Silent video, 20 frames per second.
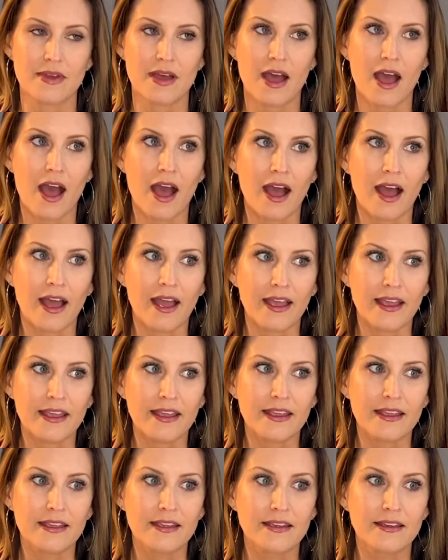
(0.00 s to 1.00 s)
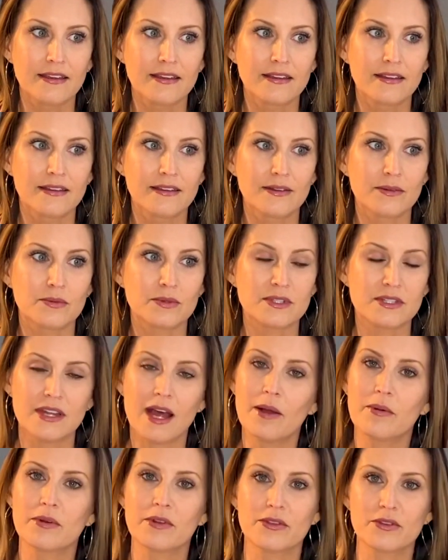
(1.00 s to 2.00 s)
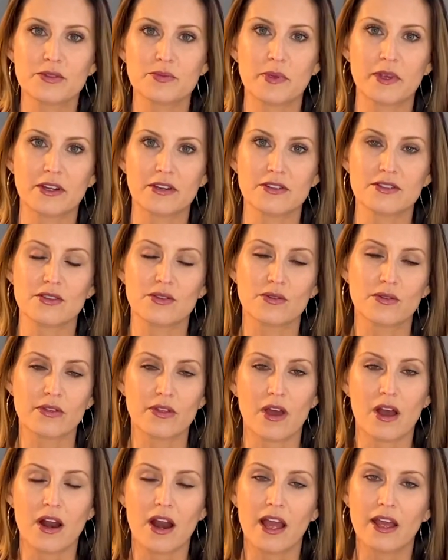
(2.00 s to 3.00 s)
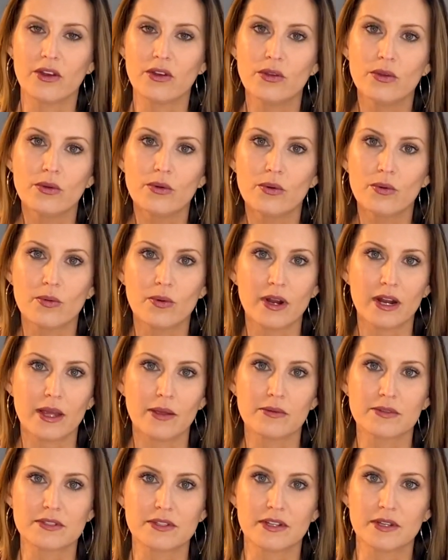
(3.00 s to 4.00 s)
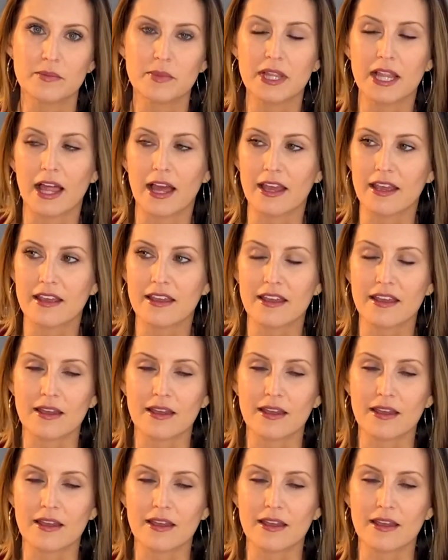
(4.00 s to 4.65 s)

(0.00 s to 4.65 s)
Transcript: I was not one of those parents who thought I knew what I was going to be like.